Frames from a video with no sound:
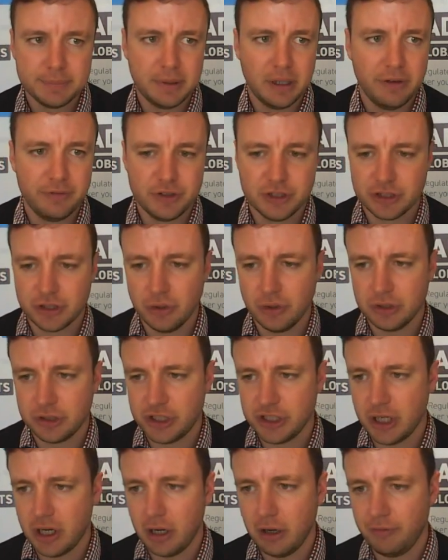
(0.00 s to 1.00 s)
but I've just got a
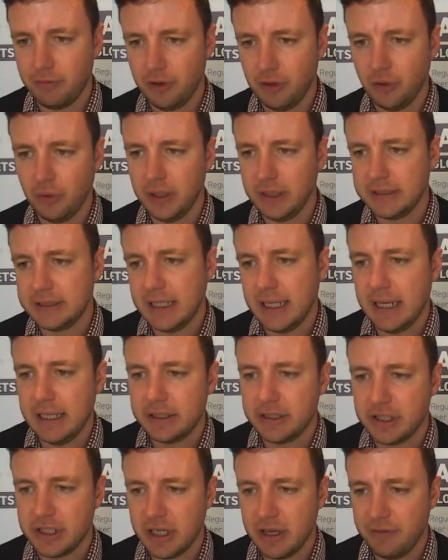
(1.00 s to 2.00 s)
chart of Lloyd's here
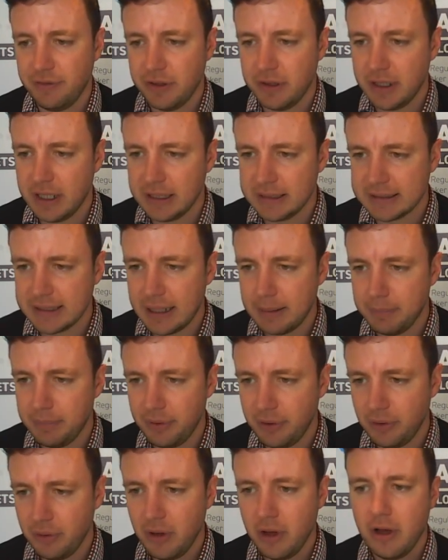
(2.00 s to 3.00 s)
to give you an
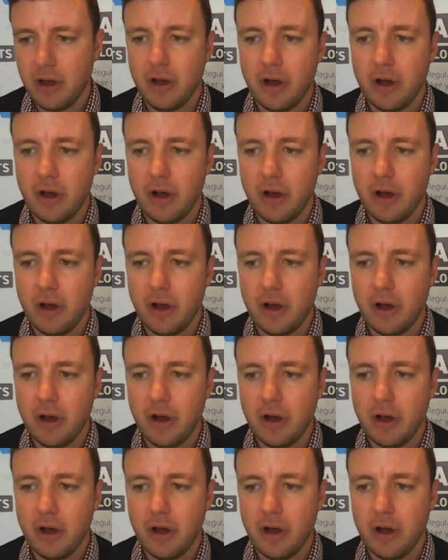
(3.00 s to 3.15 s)
example.